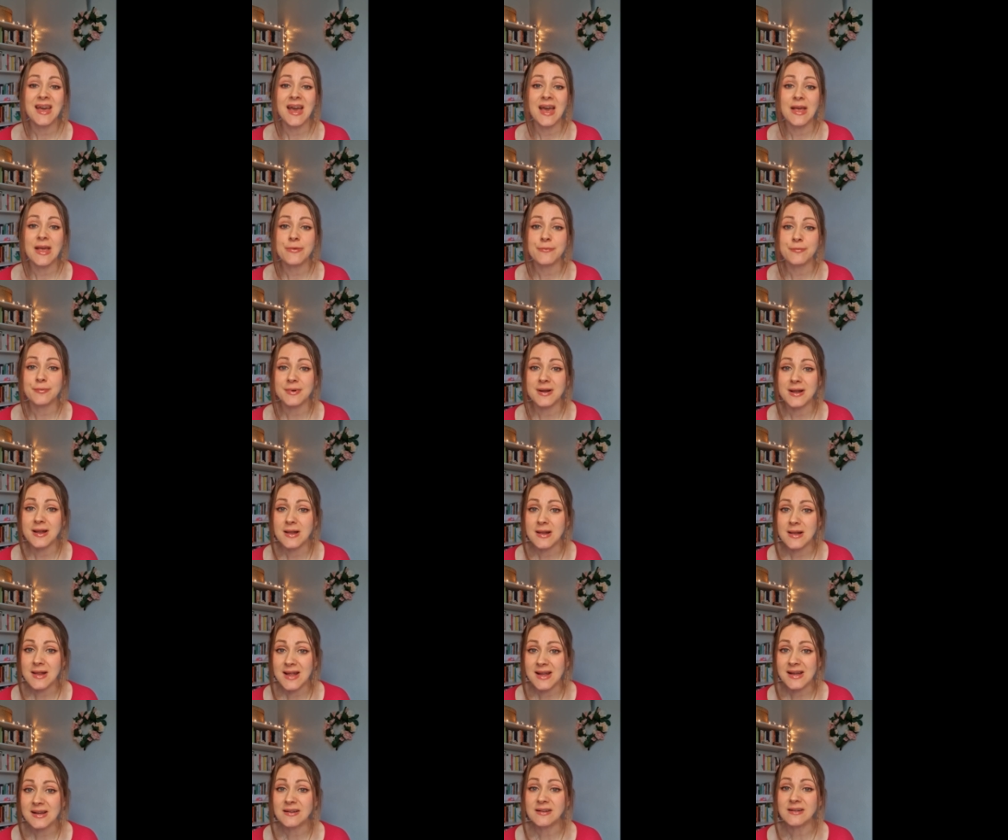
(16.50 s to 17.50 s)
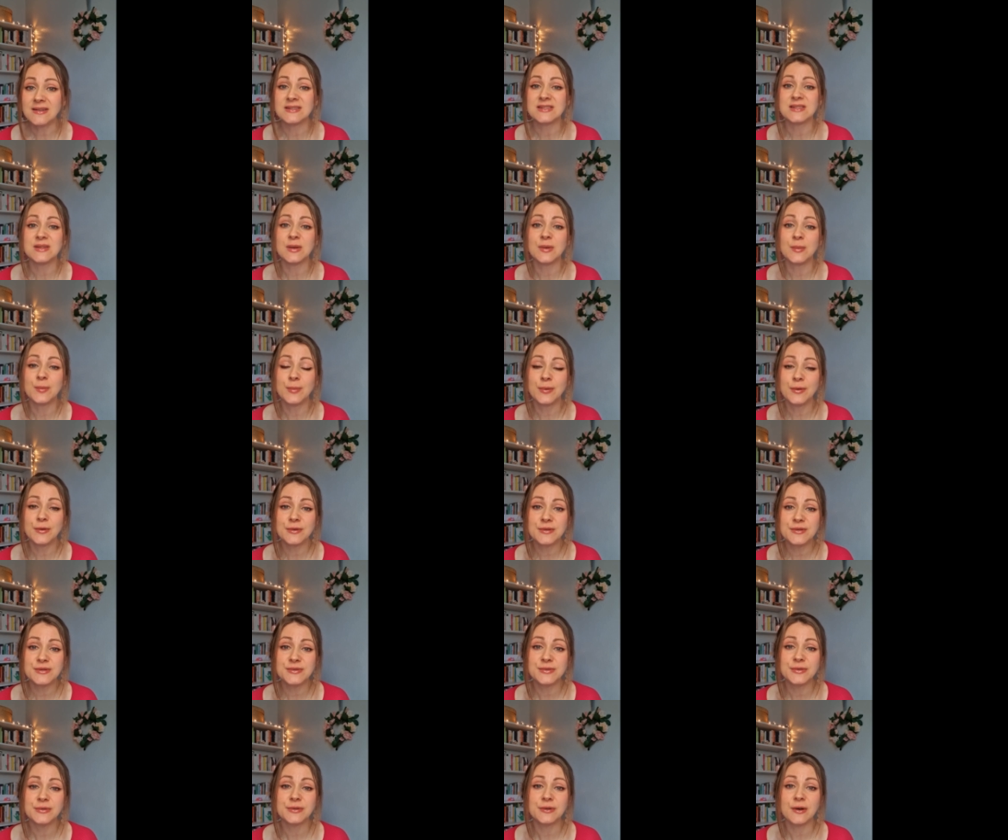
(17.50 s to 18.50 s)
and relentless
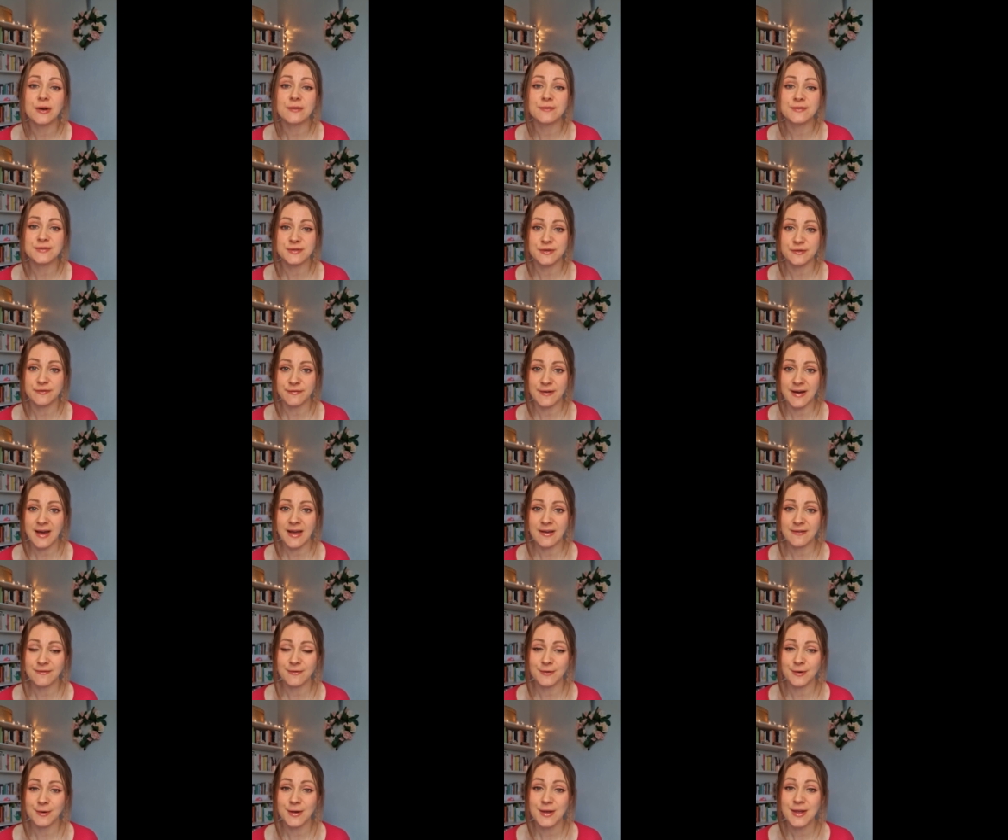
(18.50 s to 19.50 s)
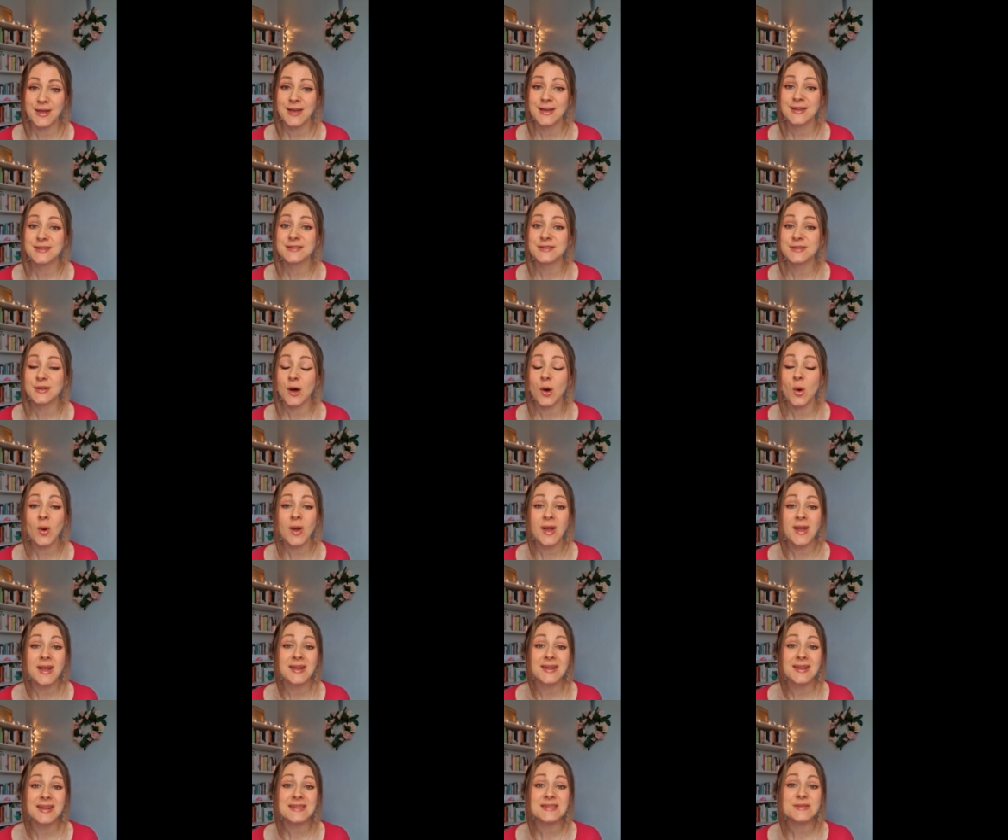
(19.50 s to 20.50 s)
pursuit of survival. So
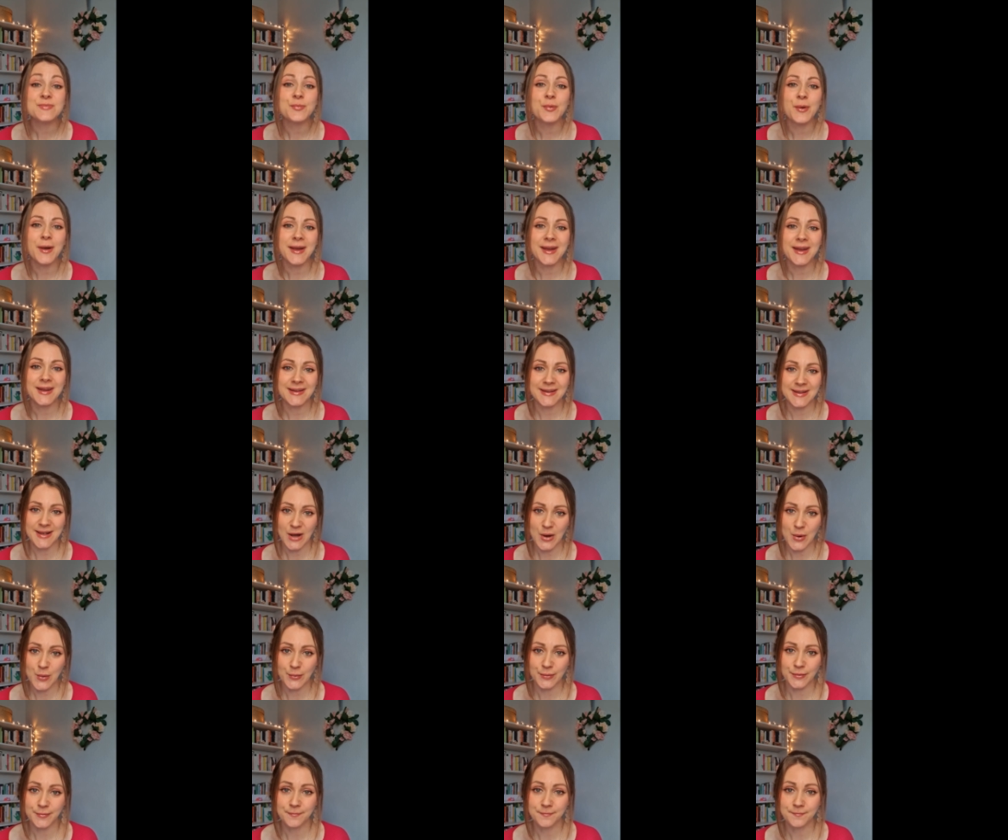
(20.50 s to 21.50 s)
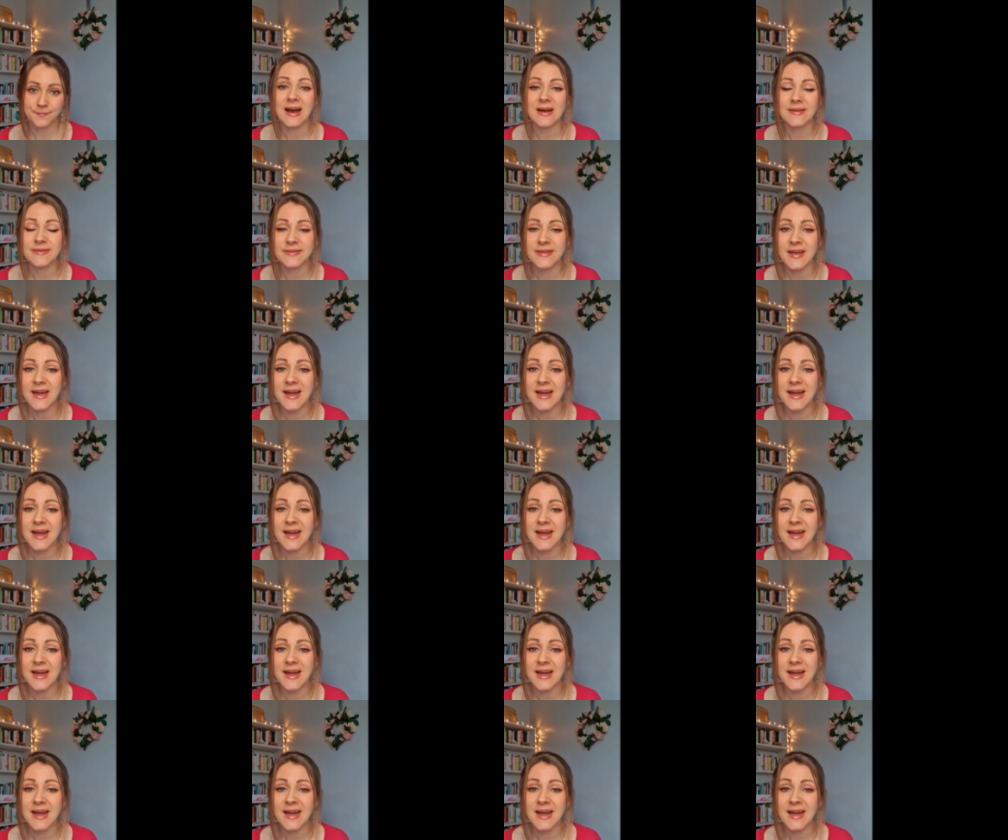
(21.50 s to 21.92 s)
let's break it down. At the